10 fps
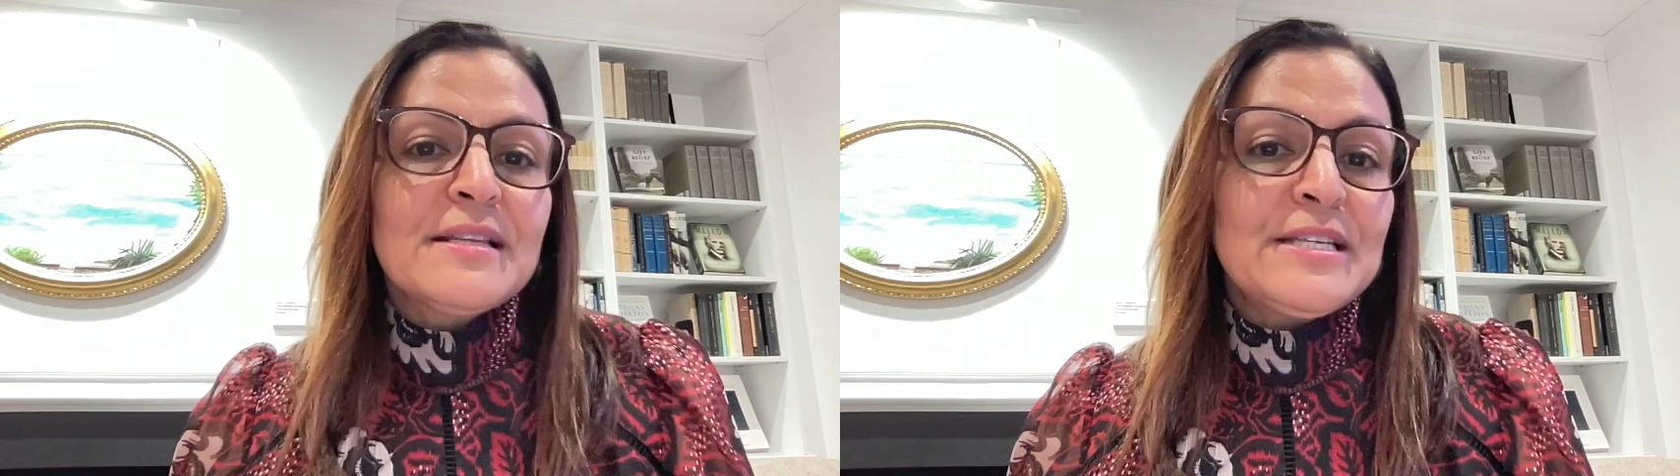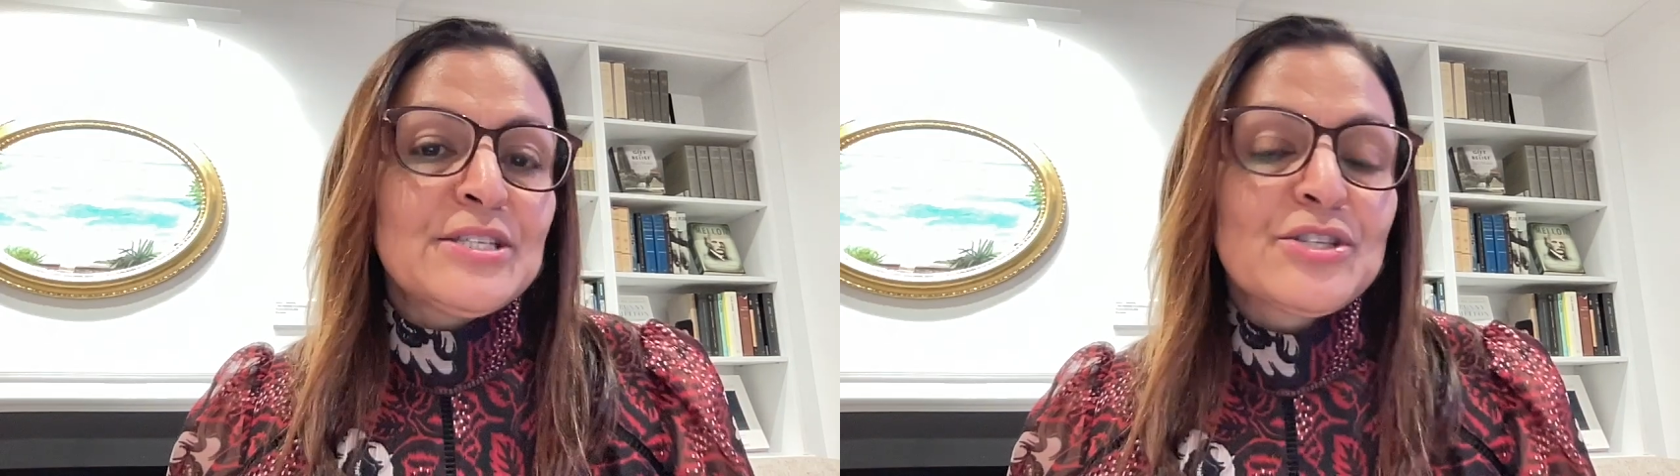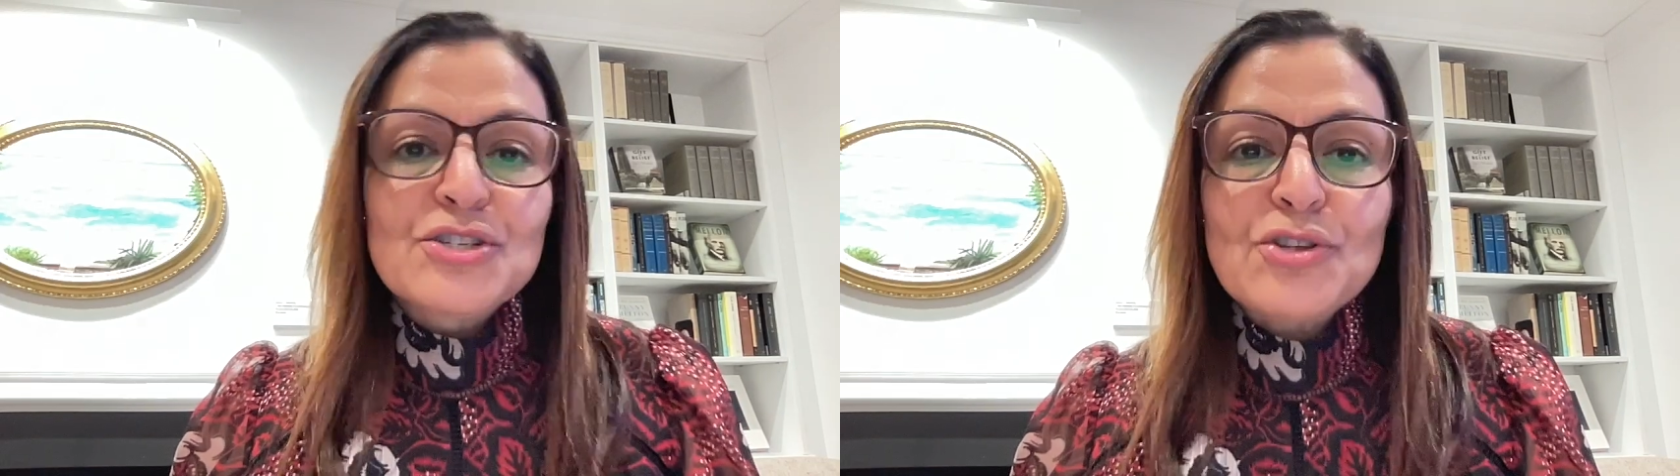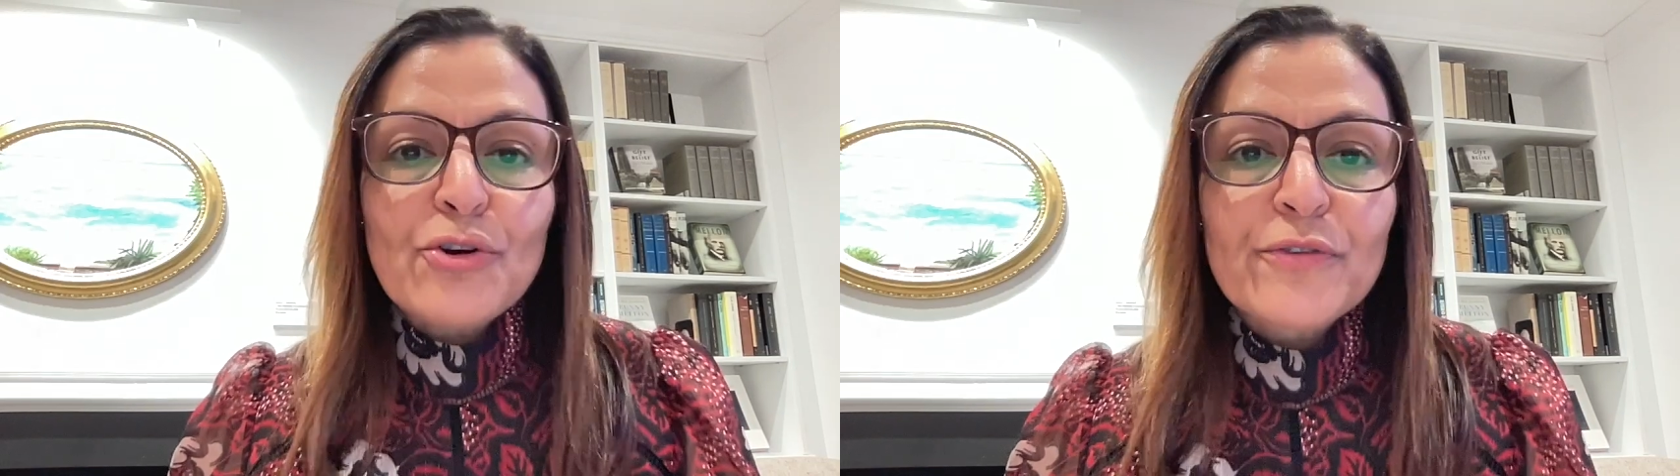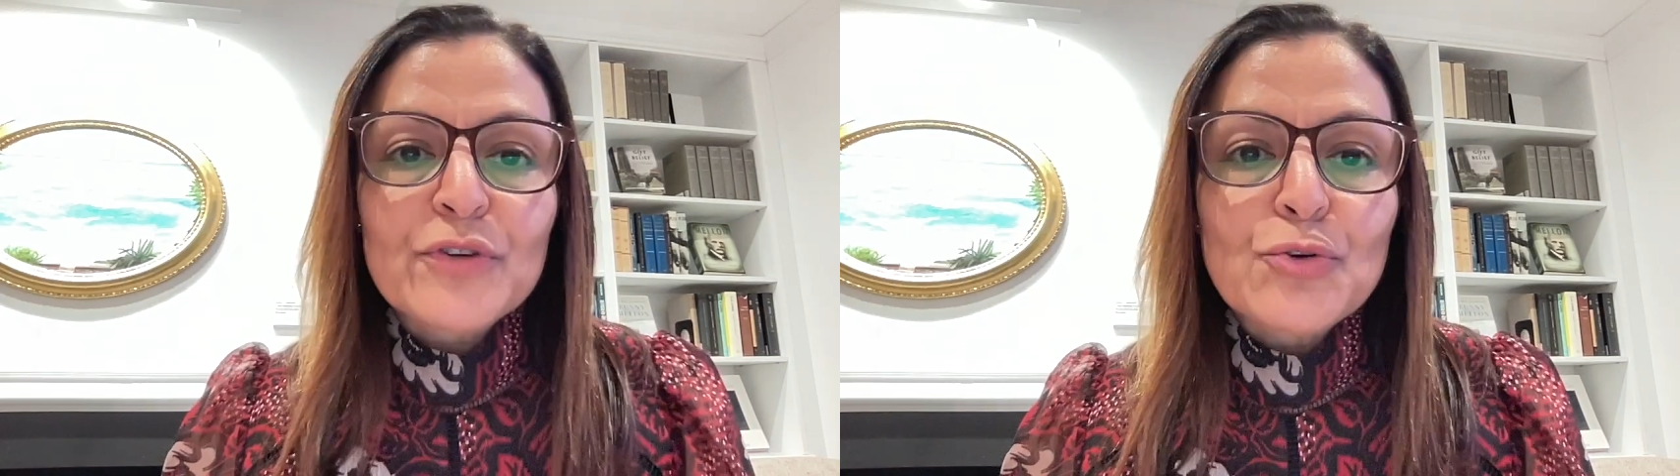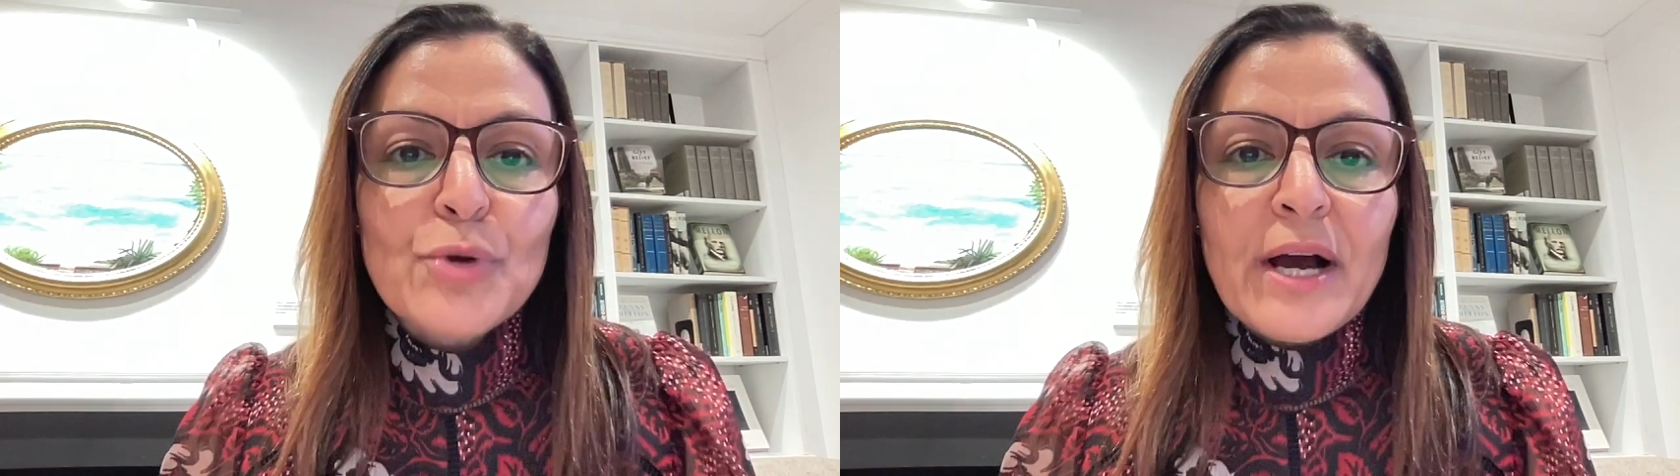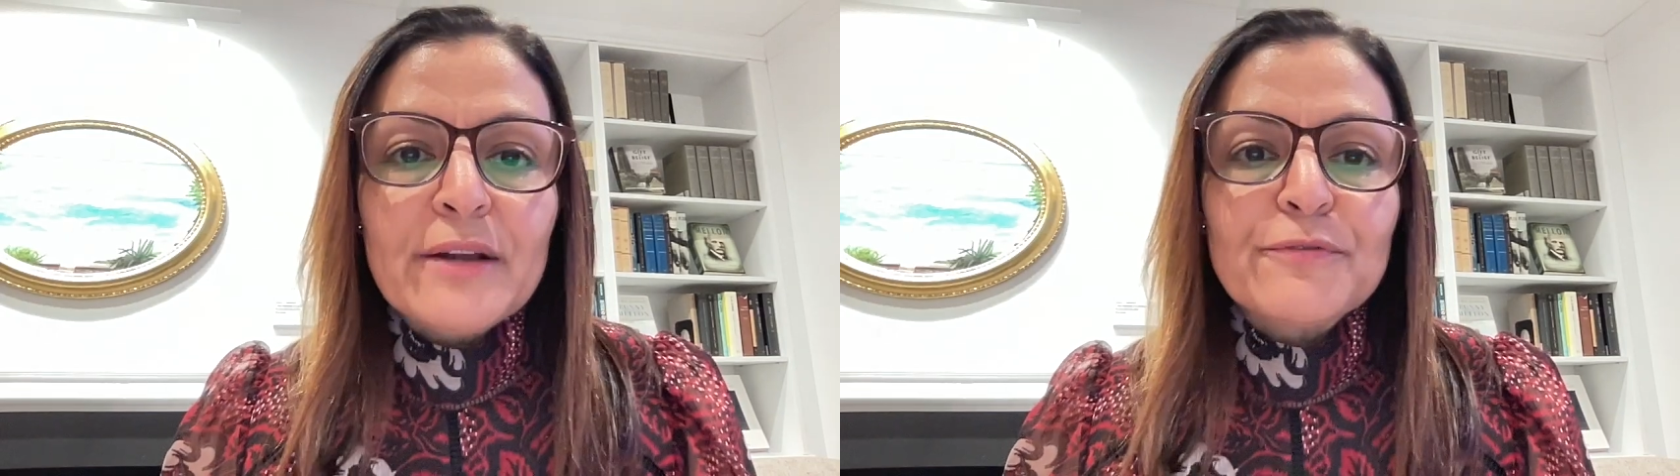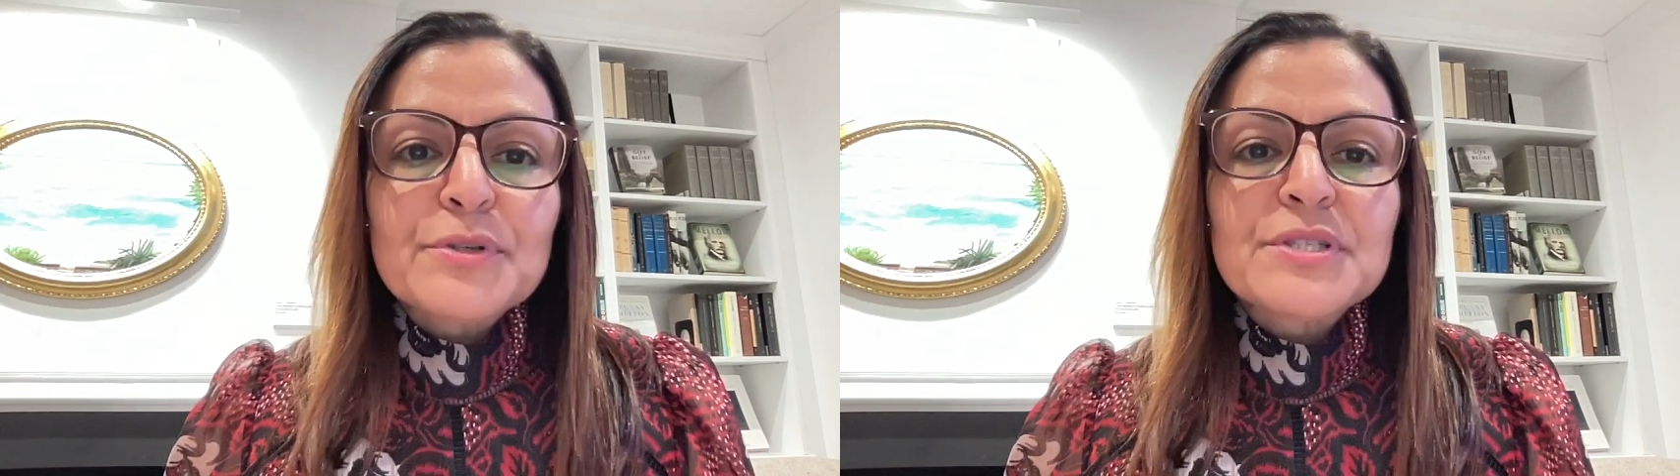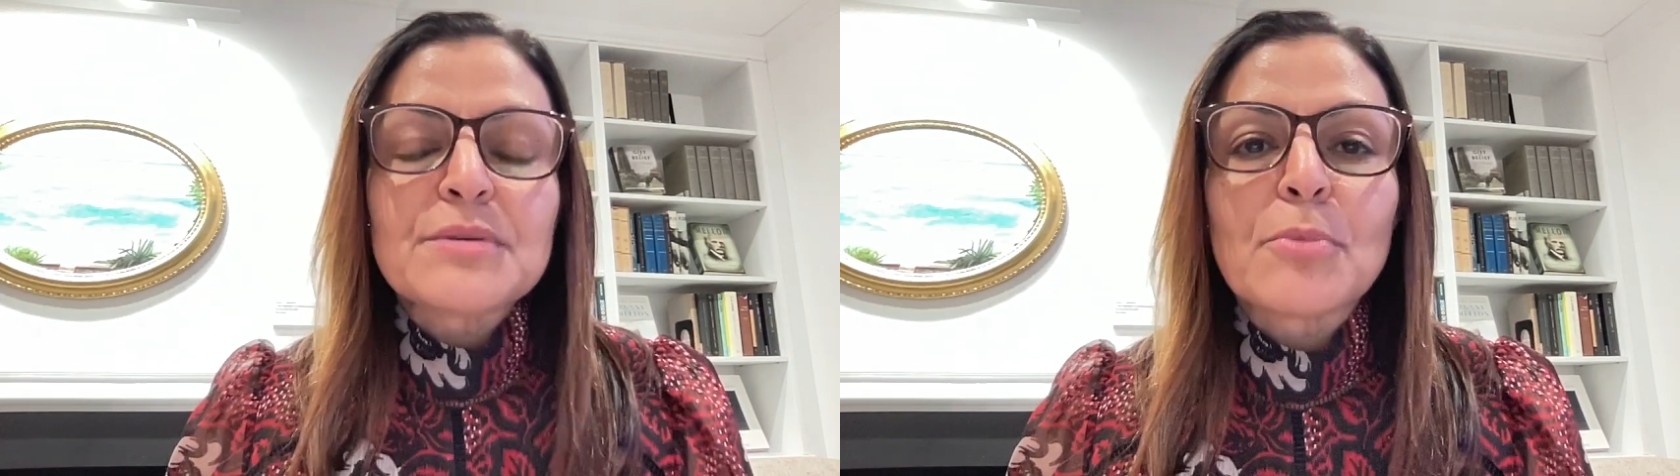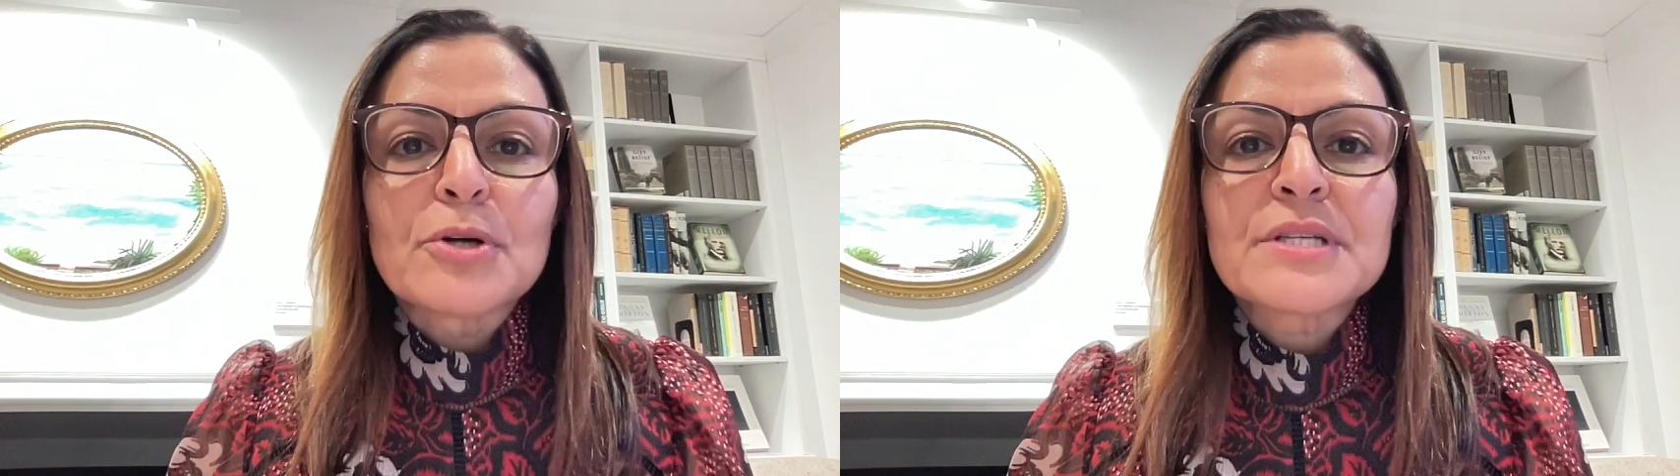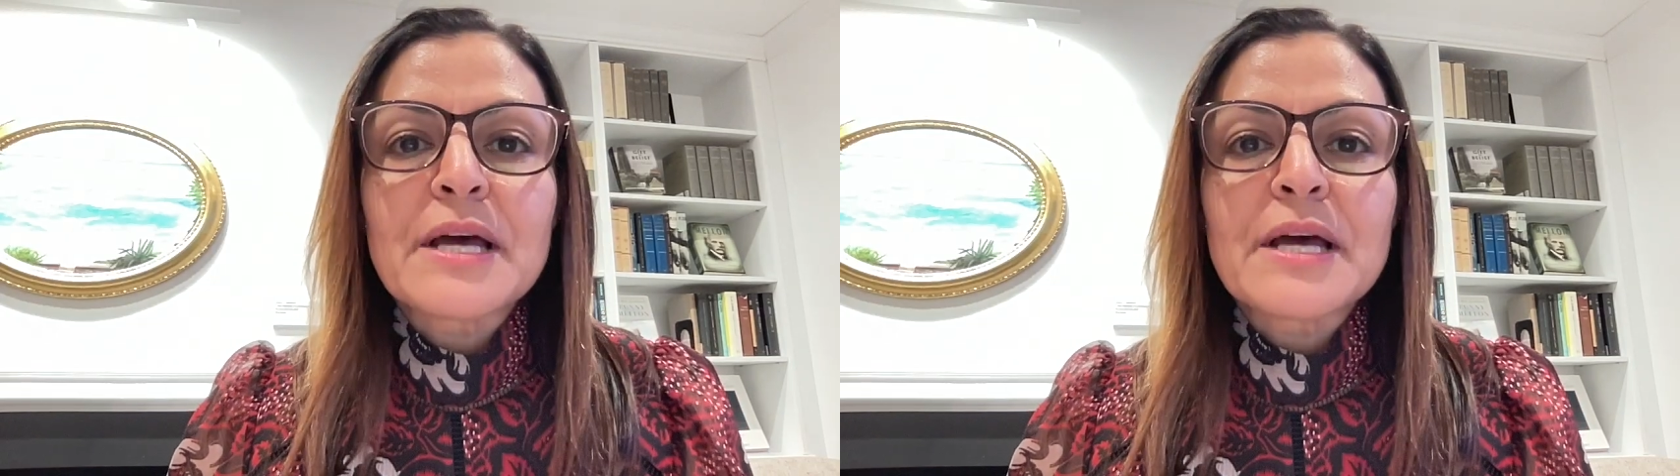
is the start of a new conference and marks